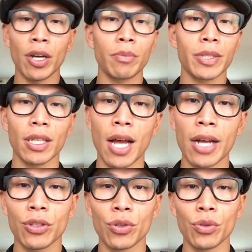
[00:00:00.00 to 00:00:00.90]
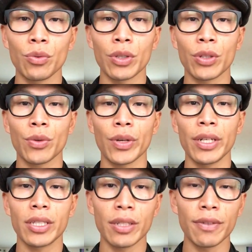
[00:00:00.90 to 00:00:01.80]
helps a lot too with
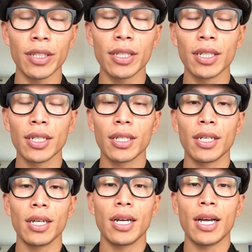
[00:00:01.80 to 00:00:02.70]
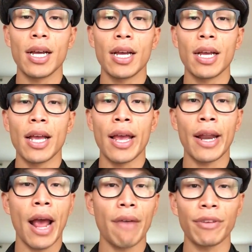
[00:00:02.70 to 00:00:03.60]
creativity
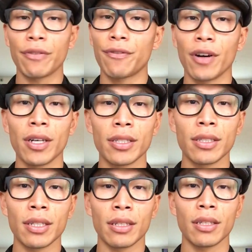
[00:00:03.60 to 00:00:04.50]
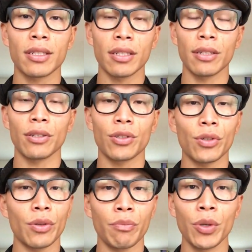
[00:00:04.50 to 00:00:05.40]
and having fun and listening
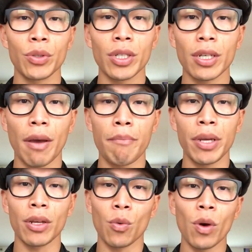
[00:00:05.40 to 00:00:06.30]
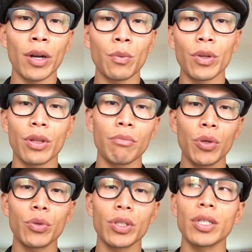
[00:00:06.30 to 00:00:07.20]
to the music and being one with the
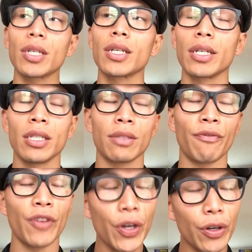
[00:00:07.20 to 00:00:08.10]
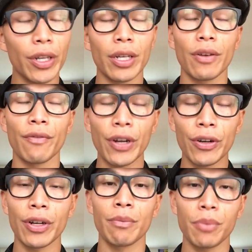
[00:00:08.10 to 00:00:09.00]
music is very,
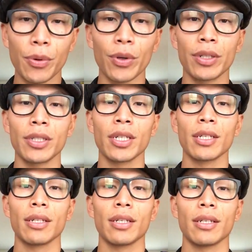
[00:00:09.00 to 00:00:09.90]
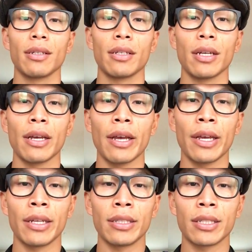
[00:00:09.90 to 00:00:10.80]
very important.
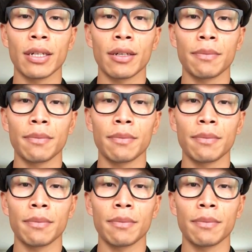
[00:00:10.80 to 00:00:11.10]
And